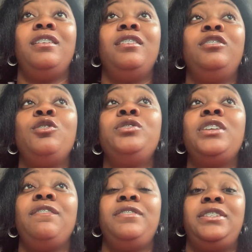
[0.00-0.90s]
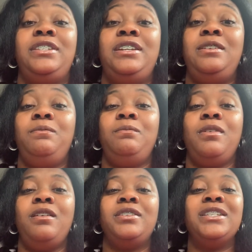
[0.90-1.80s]
low self-esteem
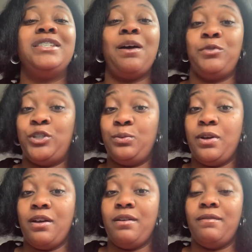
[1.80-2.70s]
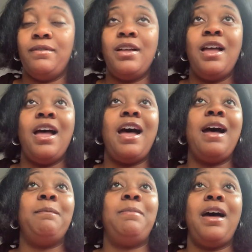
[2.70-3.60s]
since I was 12.
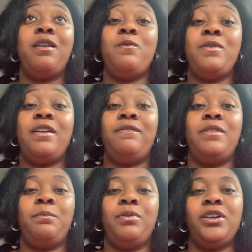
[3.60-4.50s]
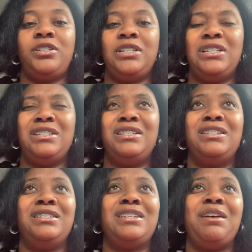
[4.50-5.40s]
I battled with depression
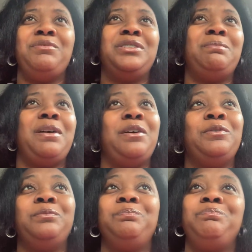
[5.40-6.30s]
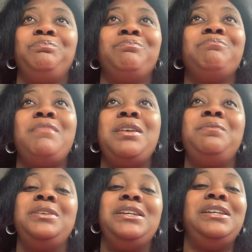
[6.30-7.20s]
since I was about
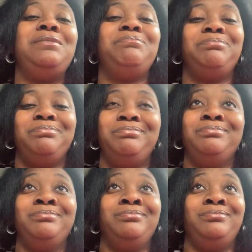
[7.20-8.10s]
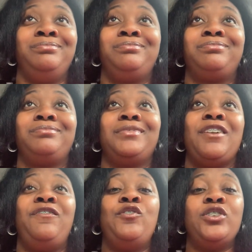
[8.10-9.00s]
maybe
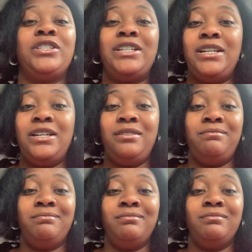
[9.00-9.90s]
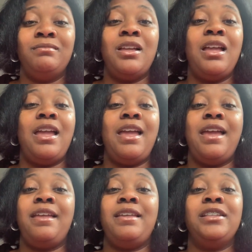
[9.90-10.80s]
14
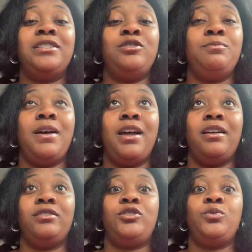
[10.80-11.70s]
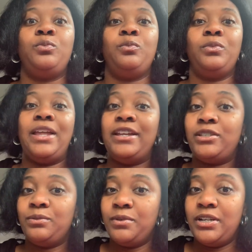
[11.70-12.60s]
and into my late
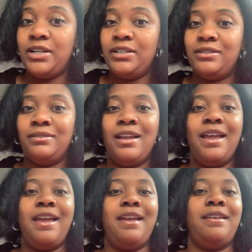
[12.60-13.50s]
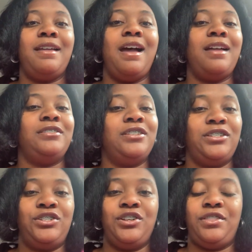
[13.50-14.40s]
20s, and I
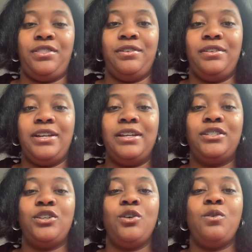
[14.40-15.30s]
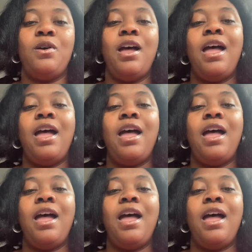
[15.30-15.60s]
just turned 30. So